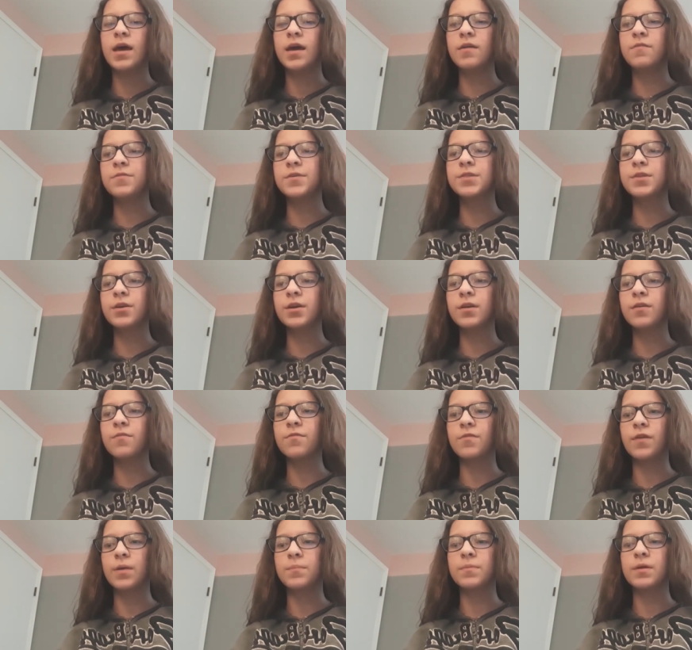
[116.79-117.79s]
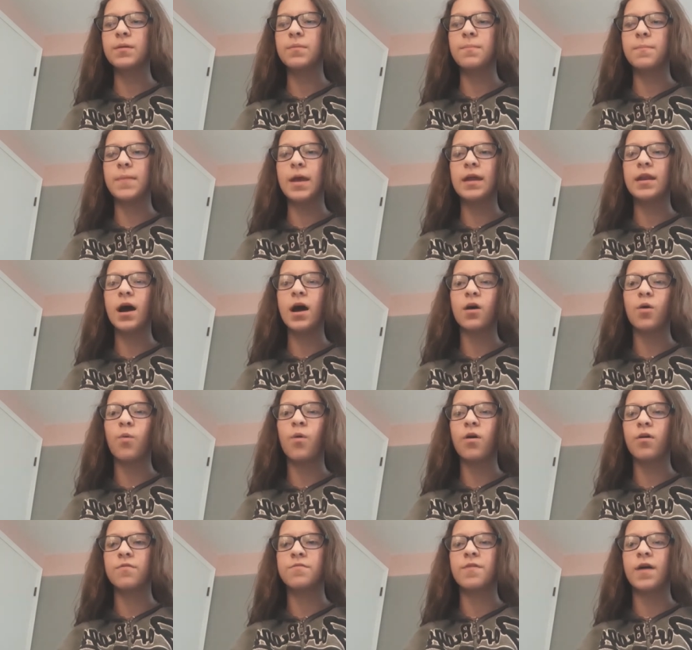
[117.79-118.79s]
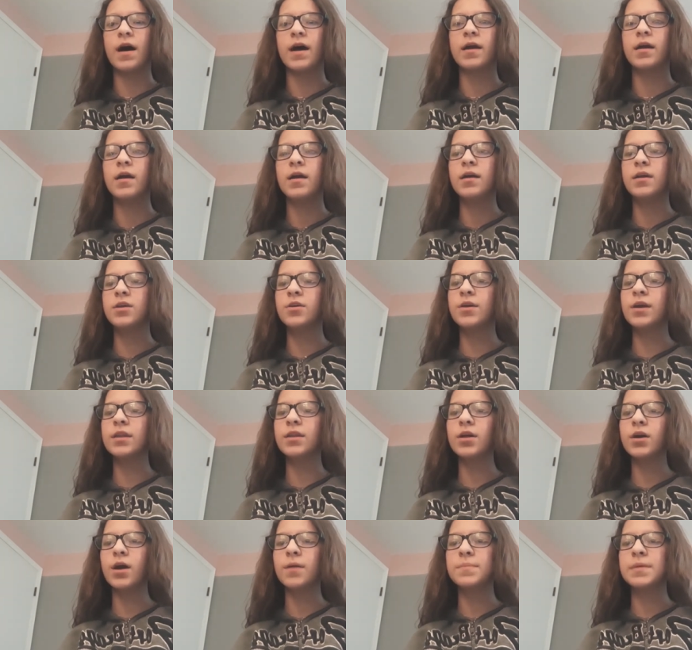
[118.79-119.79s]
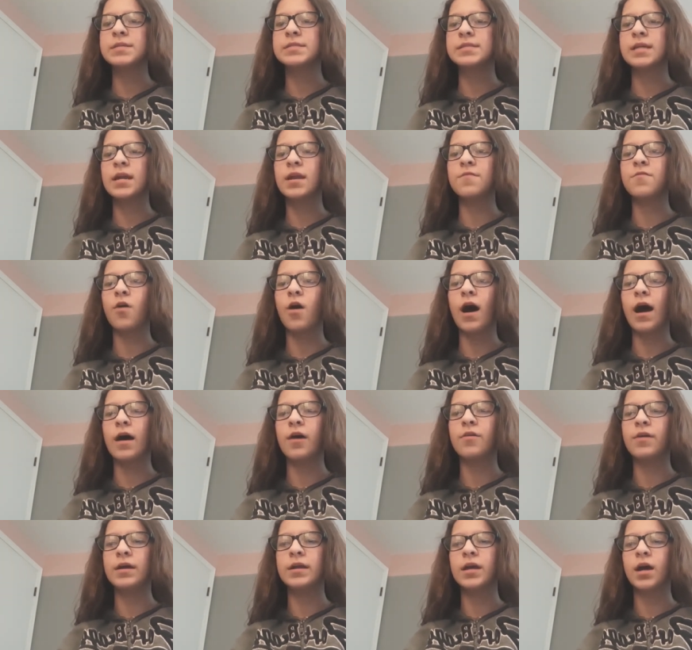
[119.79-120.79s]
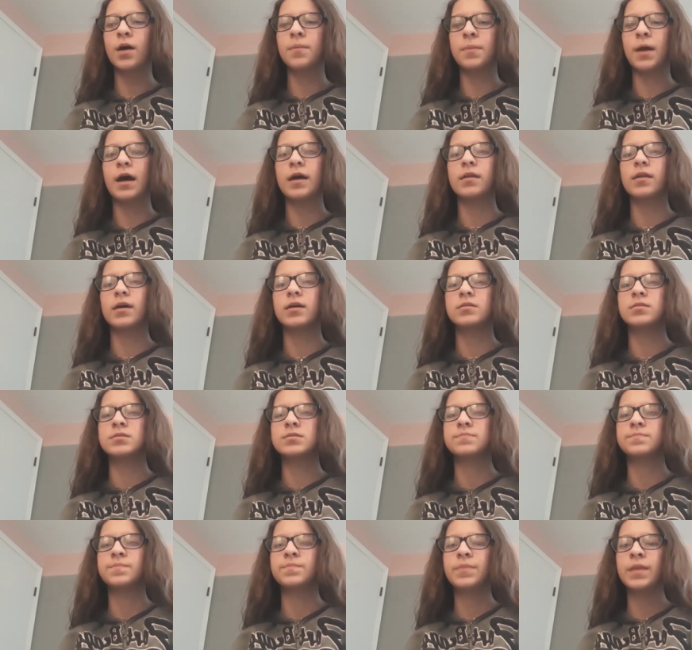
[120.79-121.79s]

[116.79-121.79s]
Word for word: If you think your family may not qualify, you can look up the State of Ohio Income Guidelines.